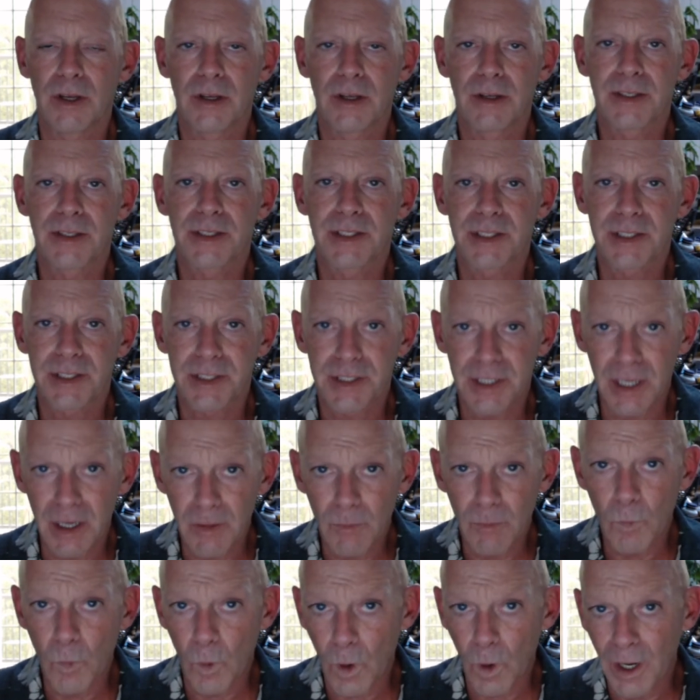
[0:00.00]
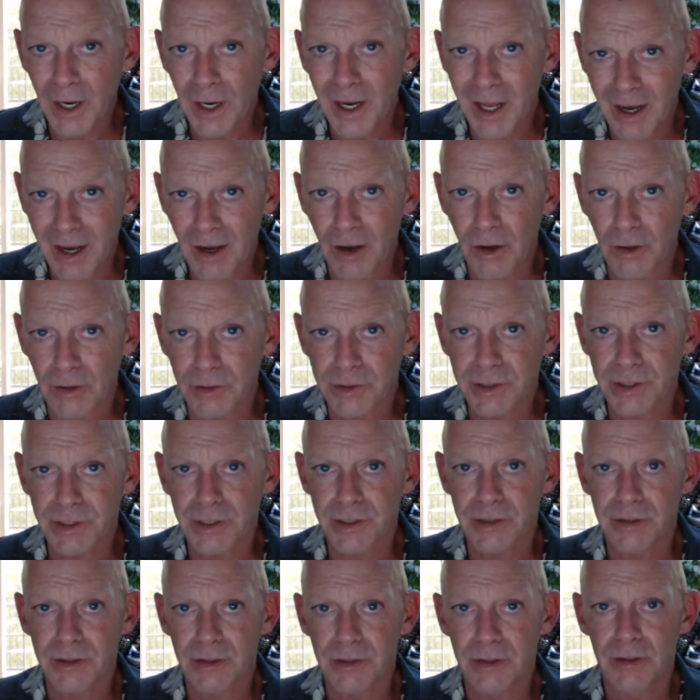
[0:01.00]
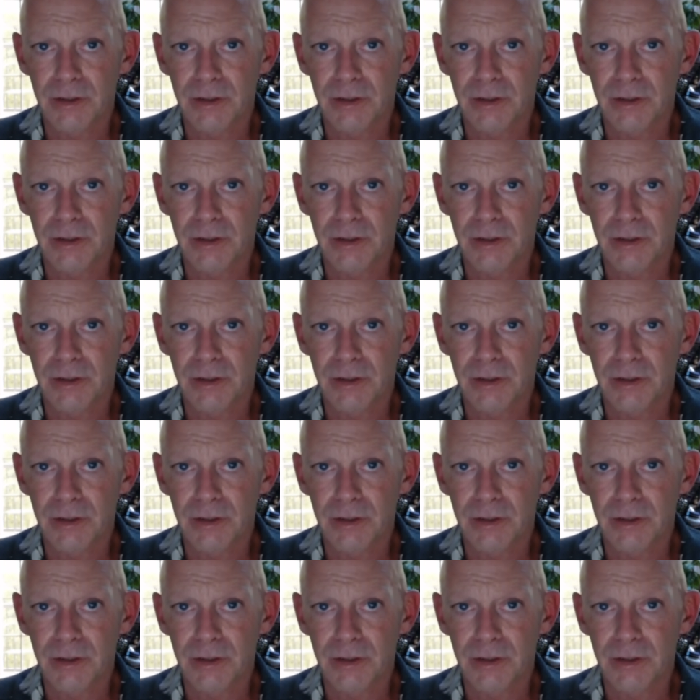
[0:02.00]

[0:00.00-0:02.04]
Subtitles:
someone else